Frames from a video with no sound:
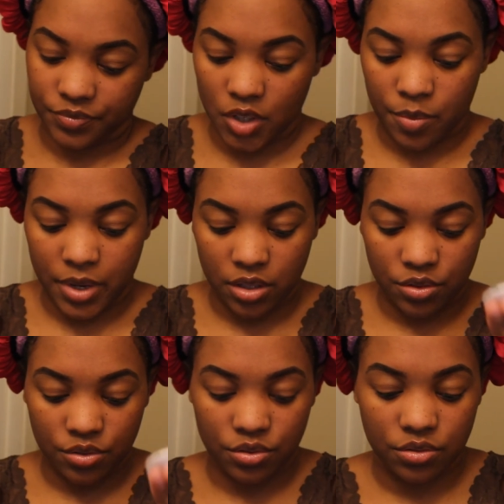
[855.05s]
I'm a
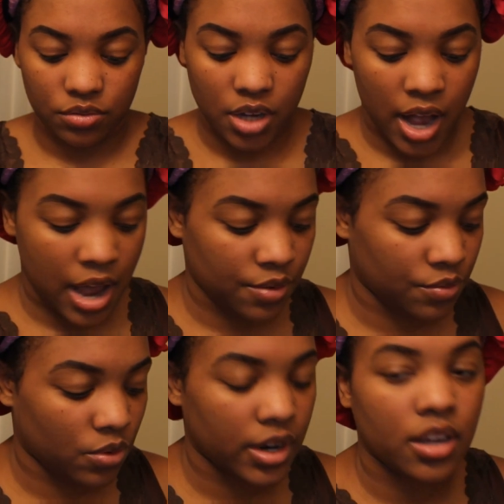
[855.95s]
little
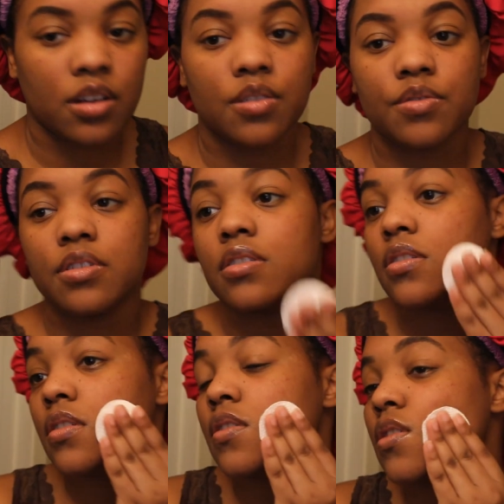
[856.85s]
cotton round.
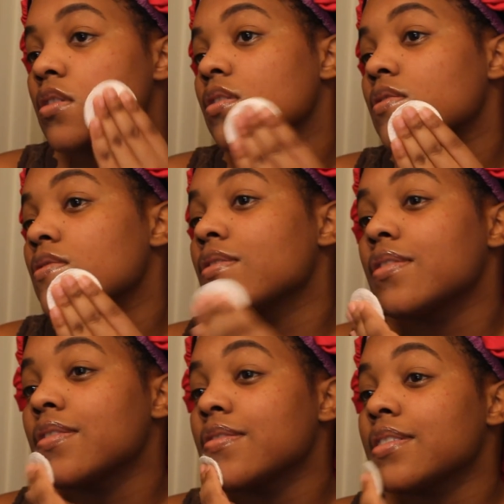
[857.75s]

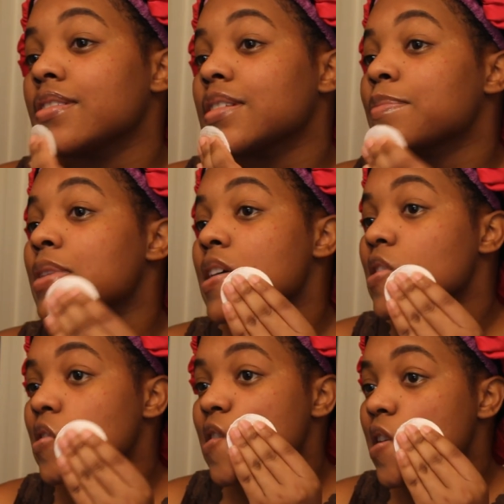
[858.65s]
I just pat
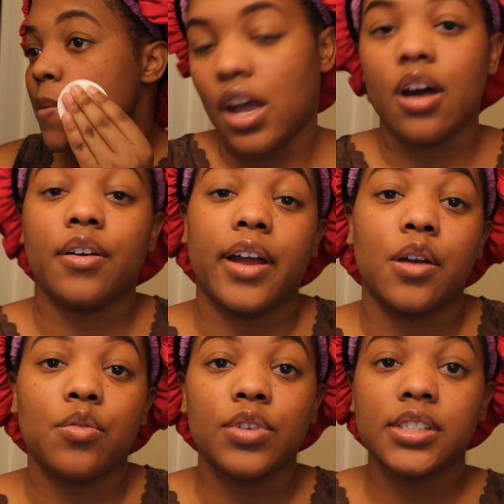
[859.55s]
that. Okay,
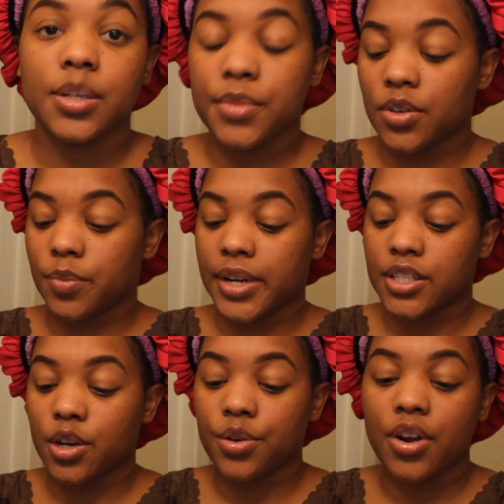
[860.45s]
once I'm done with my
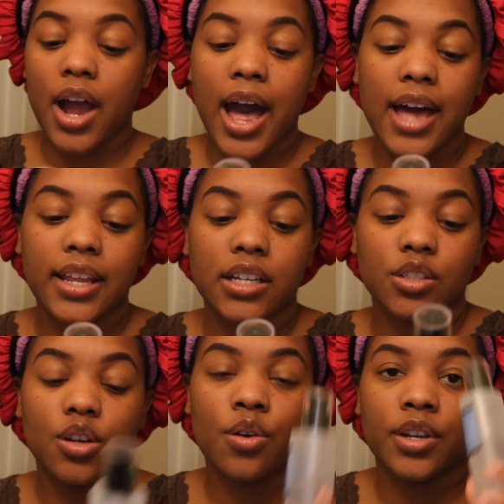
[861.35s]
toner, I like
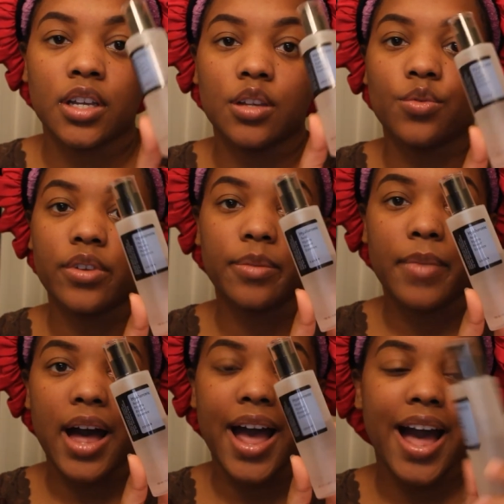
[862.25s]
to go in with
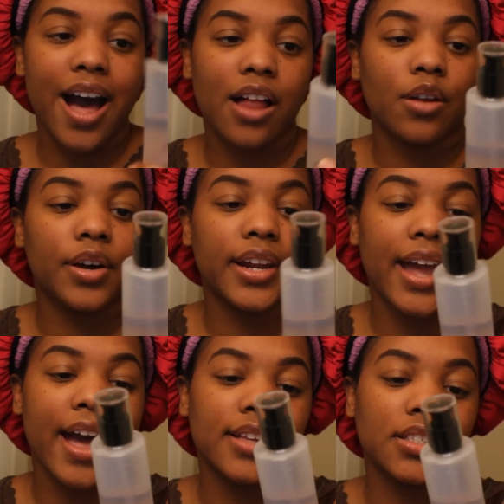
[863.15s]
my
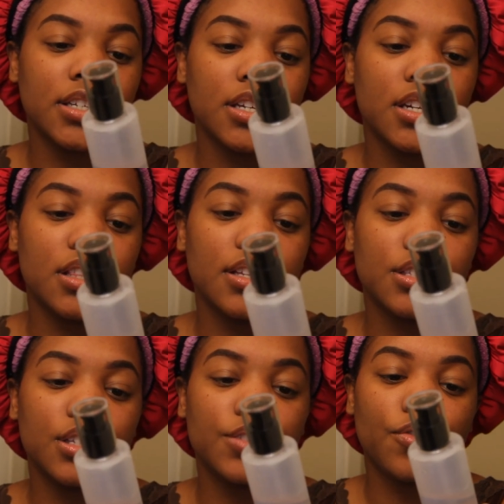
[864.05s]
hyaluronic acid.
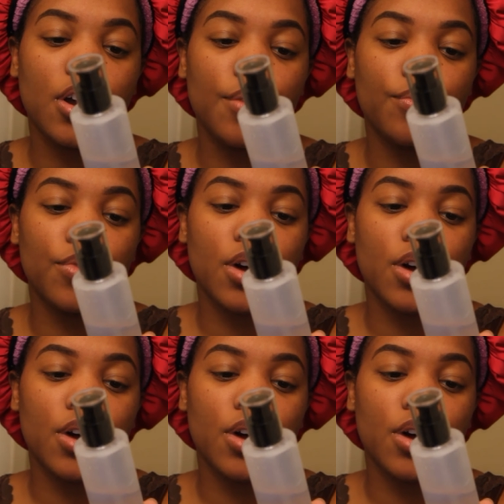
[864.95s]
This is from